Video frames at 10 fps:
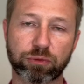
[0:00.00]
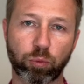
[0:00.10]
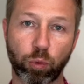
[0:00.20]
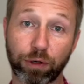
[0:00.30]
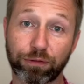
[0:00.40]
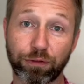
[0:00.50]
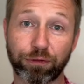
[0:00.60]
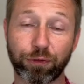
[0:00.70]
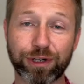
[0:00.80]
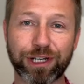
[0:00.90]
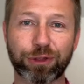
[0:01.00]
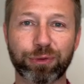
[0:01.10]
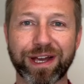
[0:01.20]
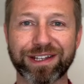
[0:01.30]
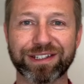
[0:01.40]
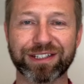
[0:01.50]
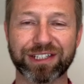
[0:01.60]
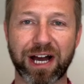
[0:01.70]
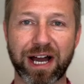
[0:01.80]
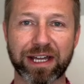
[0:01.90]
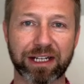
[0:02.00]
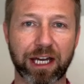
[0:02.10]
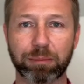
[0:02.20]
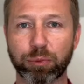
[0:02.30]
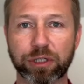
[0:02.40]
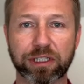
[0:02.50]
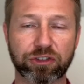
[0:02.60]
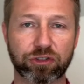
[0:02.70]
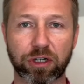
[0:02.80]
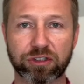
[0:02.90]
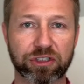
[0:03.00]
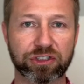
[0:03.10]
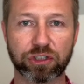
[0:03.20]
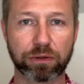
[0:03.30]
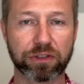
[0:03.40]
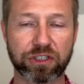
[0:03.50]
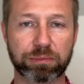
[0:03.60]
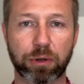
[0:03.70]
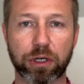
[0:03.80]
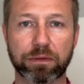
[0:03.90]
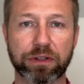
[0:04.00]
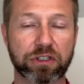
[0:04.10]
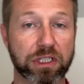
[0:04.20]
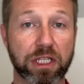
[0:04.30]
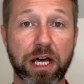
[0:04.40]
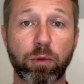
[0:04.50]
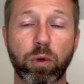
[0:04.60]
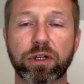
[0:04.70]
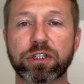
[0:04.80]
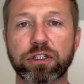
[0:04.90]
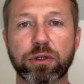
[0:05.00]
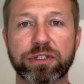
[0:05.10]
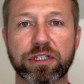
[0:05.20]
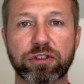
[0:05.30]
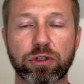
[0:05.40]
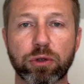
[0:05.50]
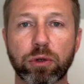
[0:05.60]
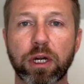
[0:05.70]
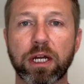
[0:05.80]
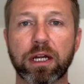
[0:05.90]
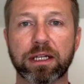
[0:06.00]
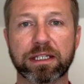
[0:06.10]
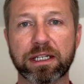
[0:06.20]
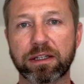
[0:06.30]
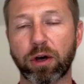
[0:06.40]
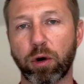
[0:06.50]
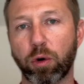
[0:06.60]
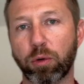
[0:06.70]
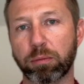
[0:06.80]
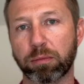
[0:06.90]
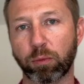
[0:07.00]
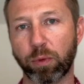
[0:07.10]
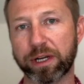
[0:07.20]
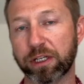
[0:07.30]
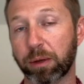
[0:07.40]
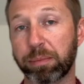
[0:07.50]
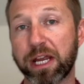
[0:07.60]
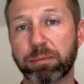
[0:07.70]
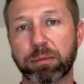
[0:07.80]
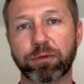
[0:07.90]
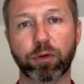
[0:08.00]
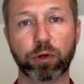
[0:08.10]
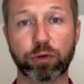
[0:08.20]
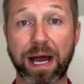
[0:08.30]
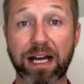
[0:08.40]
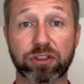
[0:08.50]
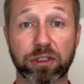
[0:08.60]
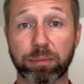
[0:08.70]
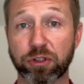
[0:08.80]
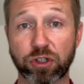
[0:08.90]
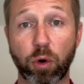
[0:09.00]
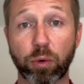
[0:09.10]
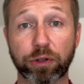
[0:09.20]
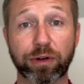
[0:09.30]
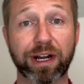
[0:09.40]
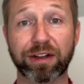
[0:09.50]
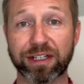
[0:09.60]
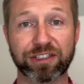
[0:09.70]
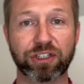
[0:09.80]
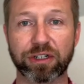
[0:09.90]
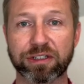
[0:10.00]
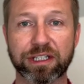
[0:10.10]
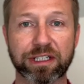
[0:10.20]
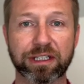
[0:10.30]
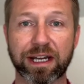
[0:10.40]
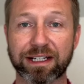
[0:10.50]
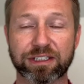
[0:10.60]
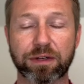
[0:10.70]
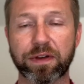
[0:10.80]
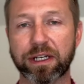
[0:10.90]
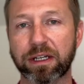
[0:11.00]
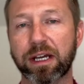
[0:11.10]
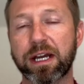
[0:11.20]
work for free through that design and kind of pre-construction services part of it. There's a lot of work that goes into getting the home ready on paper before you actually punch a hole in the ground and start digging and excavating.